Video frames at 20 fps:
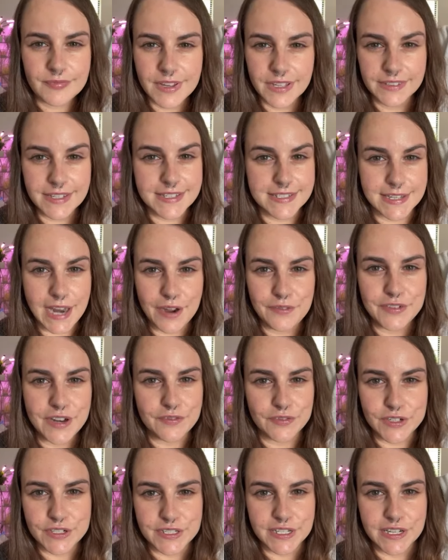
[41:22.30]
At least I've
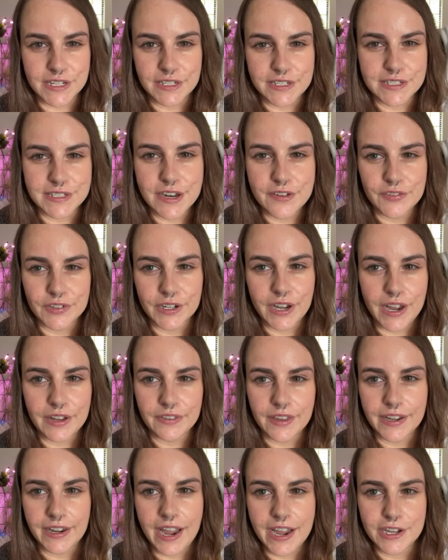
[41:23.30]
never seen He's never gotten
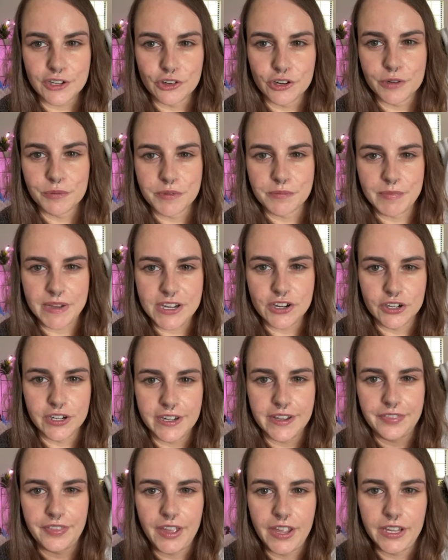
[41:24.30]
like angry with me or
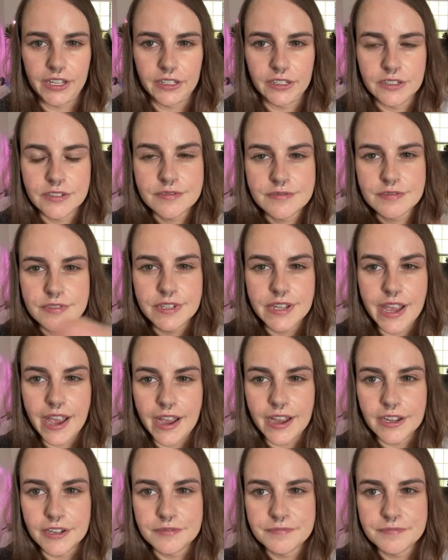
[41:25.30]
anything. Yeah.